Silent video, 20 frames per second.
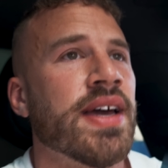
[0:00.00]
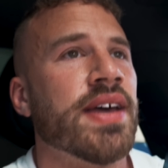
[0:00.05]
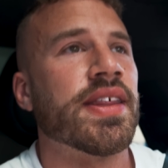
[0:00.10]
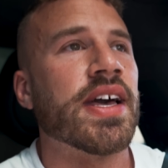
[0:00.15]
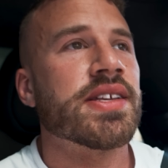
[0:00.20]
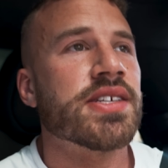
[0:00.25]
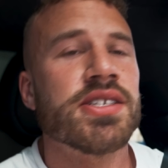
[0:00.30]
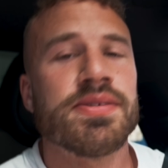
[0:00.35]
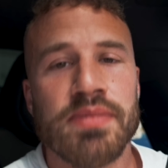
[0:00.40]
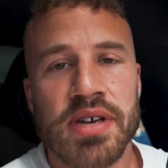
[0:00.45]

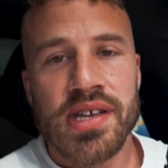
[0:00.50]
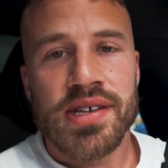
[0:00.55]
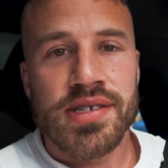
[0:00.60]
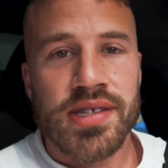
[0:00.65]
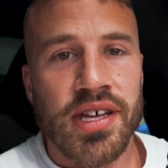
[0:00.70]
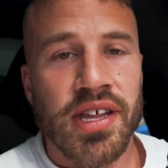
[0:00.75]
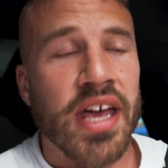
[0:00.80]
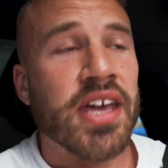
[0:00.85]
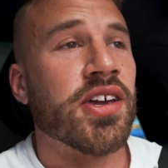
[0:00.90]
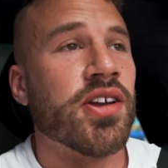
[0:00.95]
That just means
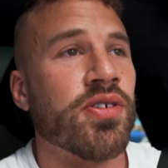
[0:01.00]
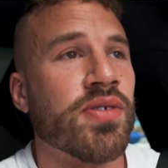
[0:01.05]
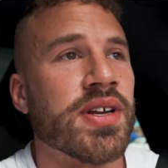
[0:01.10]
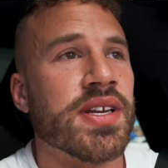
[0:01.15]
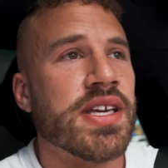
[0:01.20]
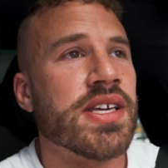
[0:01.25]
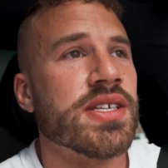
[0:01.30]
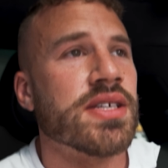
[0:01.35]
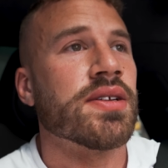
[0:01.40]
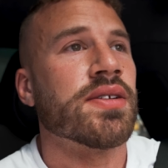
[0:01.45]
that, like, you're a
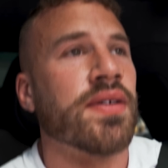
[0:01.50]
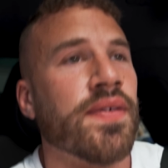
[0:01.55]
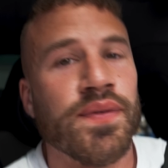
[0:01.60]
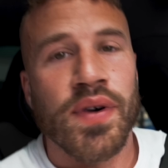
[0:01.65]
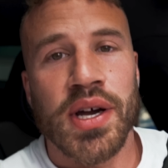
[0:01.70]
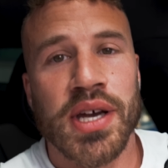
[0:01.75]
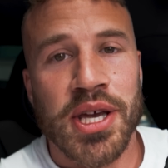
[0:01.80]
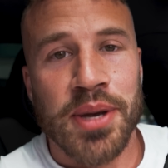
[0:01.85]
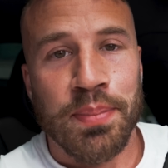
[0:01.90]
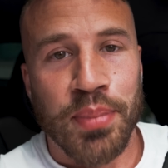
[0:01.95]
decent
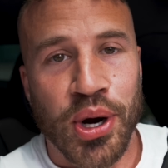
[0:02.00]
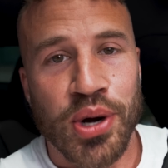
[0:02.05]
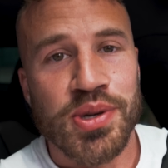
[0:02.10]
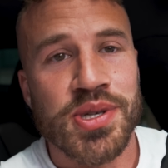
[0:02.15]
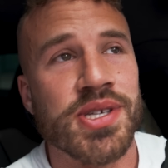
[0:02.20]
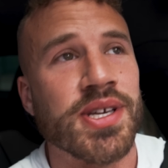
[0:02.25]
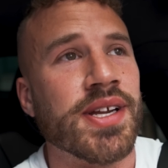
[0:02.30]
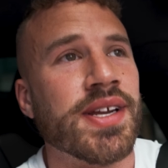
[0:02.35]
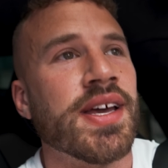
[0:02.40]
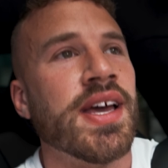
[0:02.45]
fucking
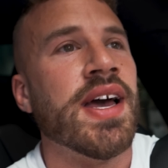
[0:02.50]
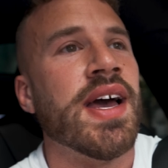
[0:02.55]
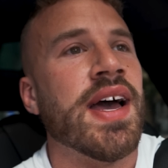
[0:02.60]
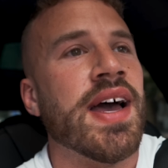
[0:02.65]
person.